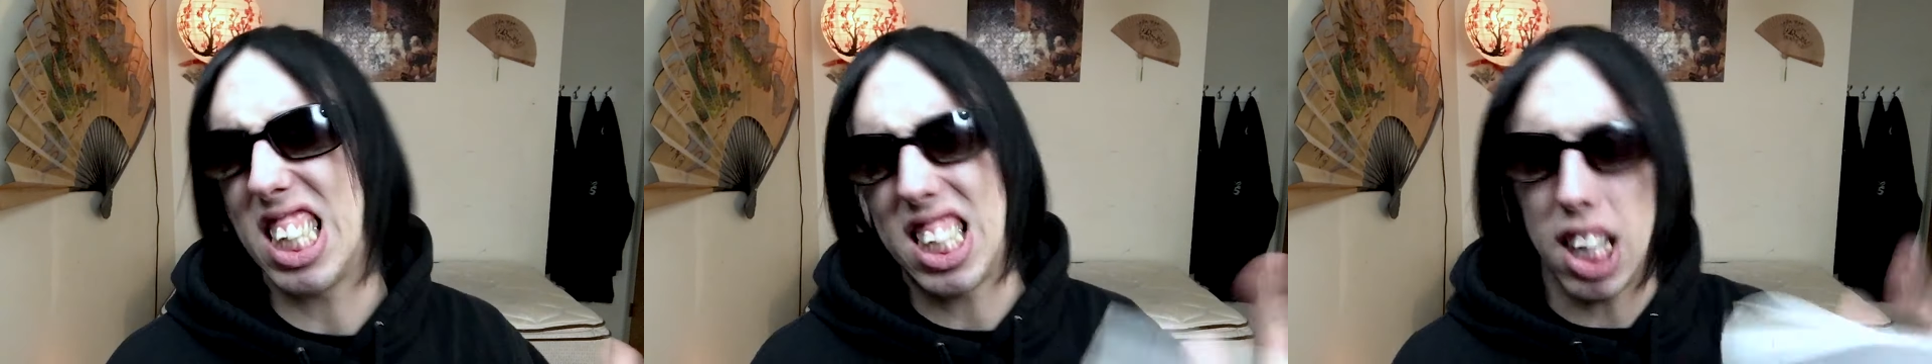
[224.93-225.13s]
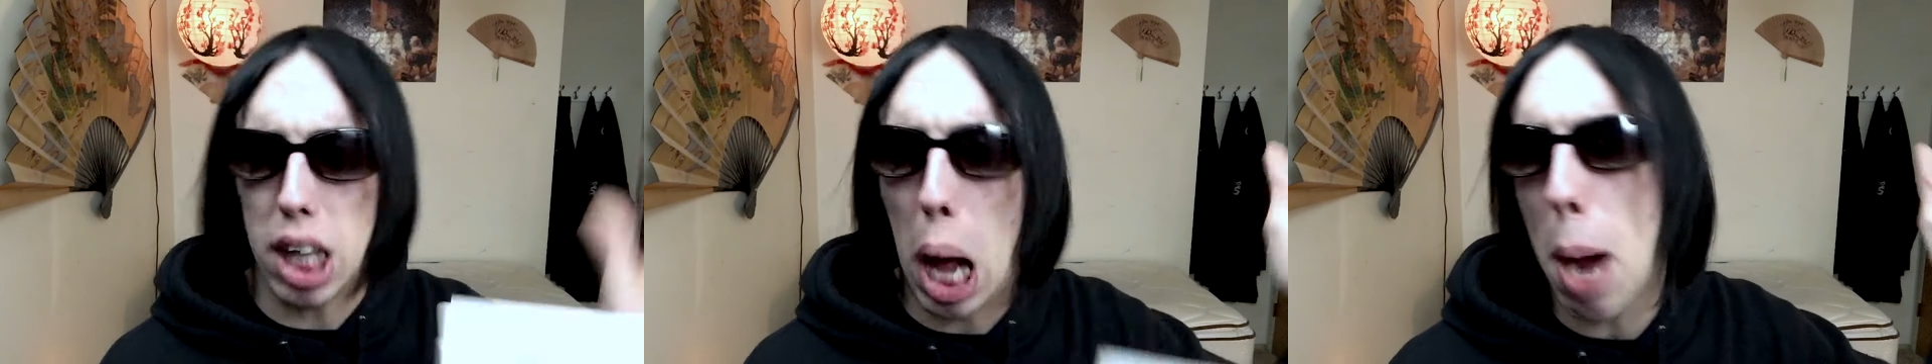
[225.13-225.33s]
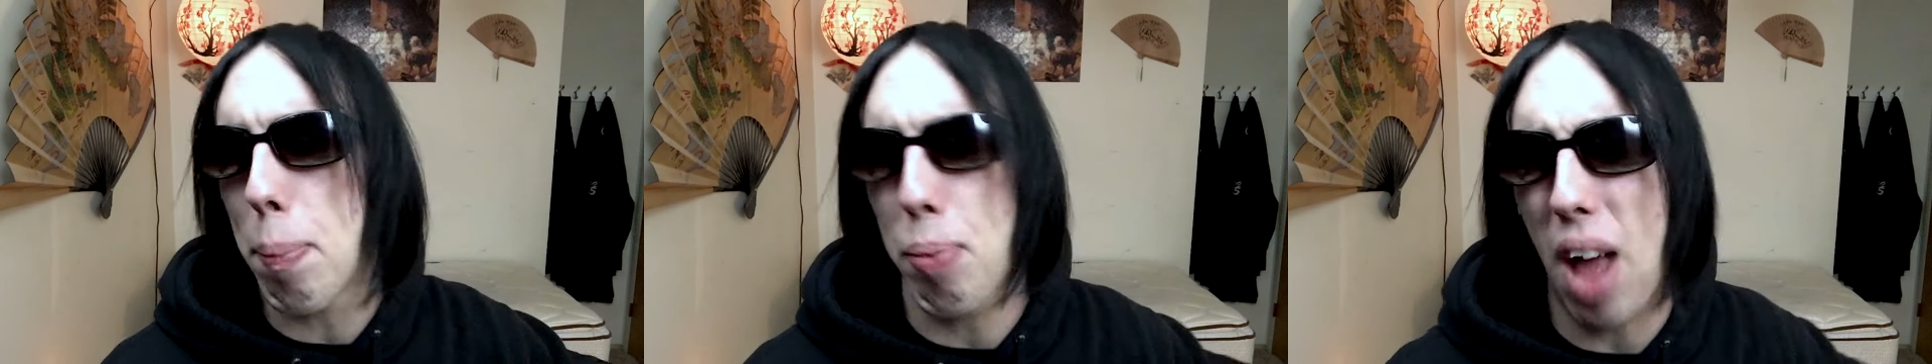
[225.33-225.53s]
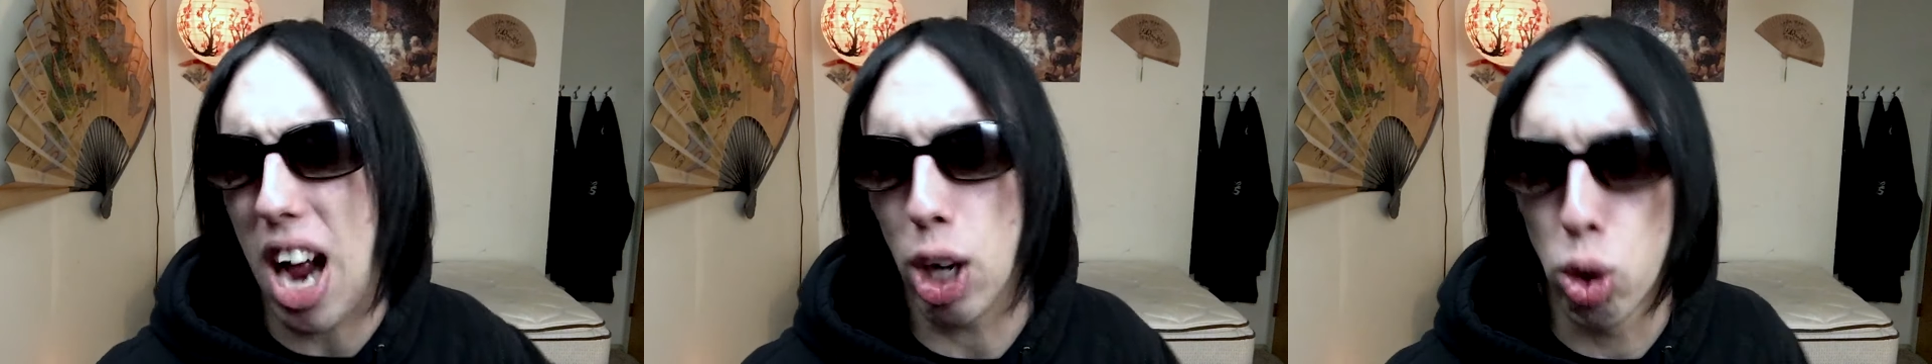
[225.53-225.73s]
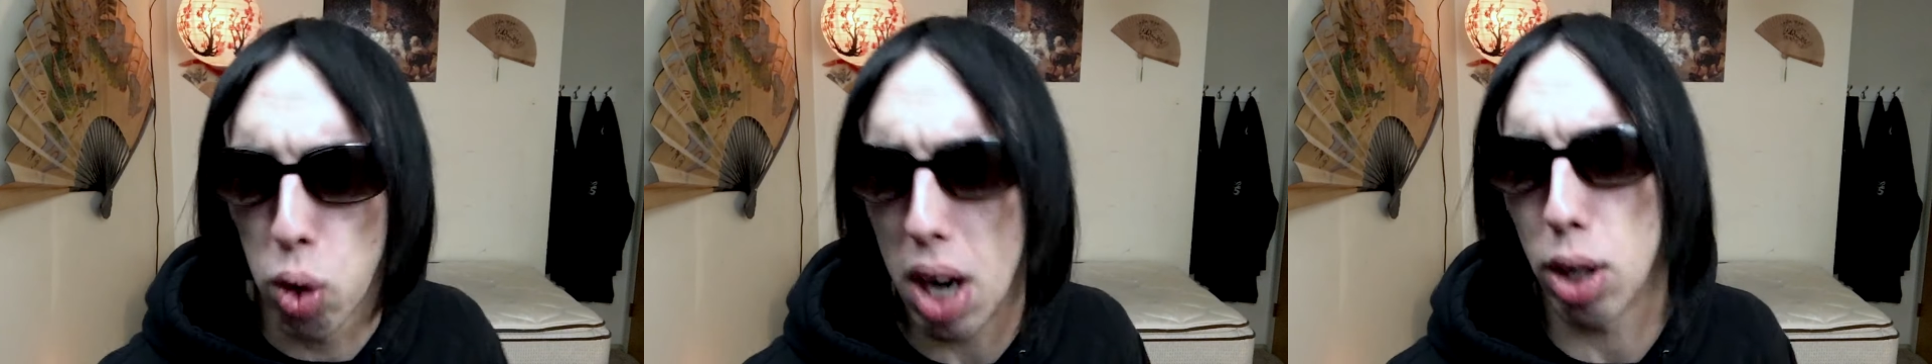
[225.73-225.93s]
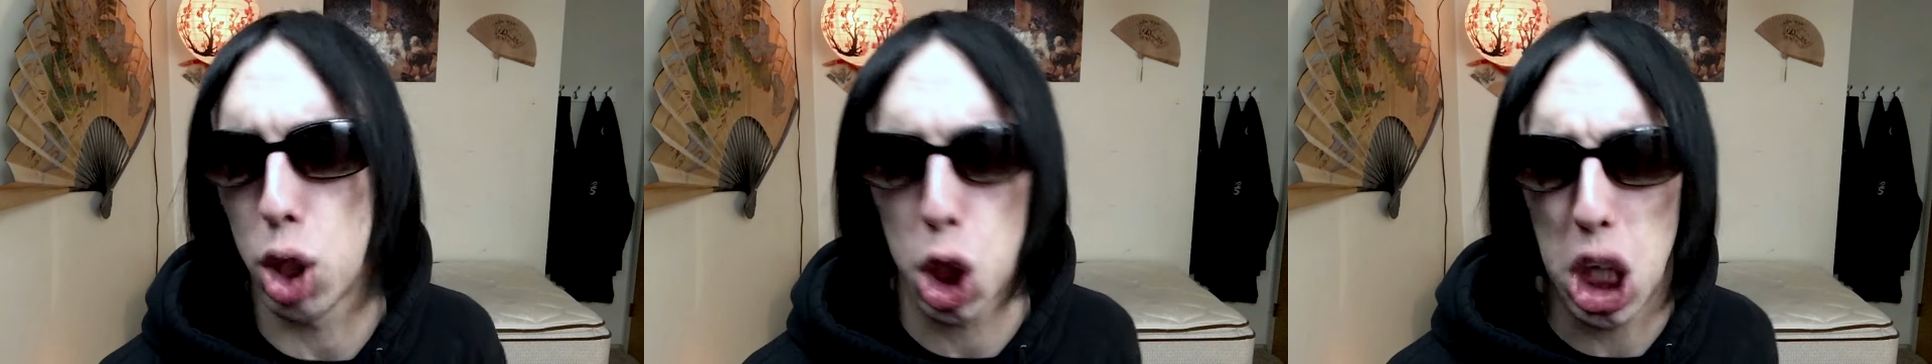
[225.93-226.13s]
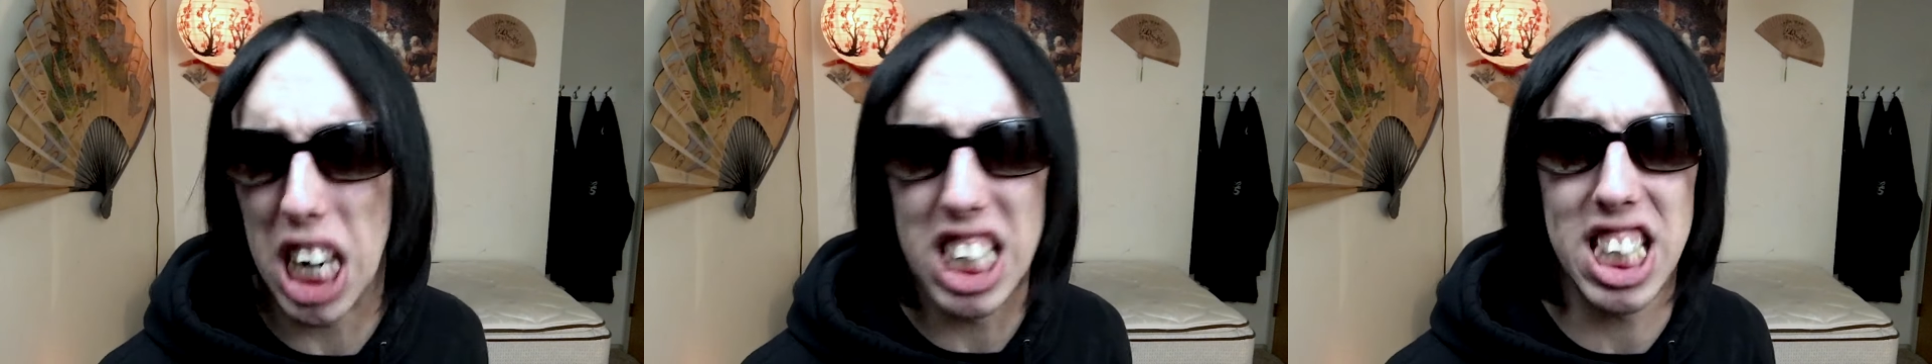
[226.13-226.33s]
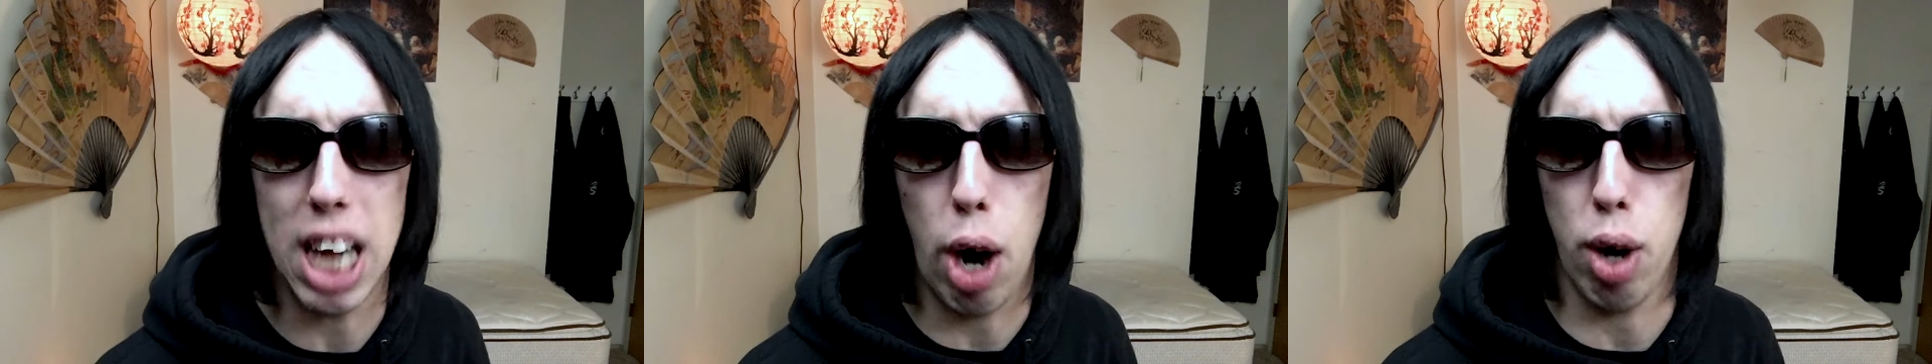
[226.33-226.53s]
Slap that grilled
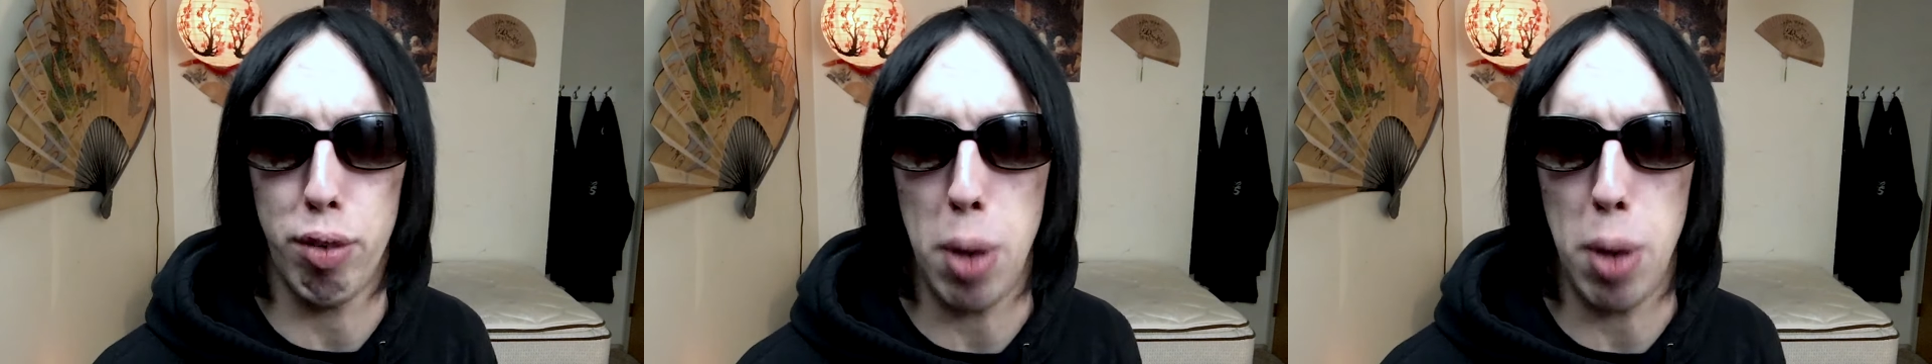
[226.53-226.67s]
cheese out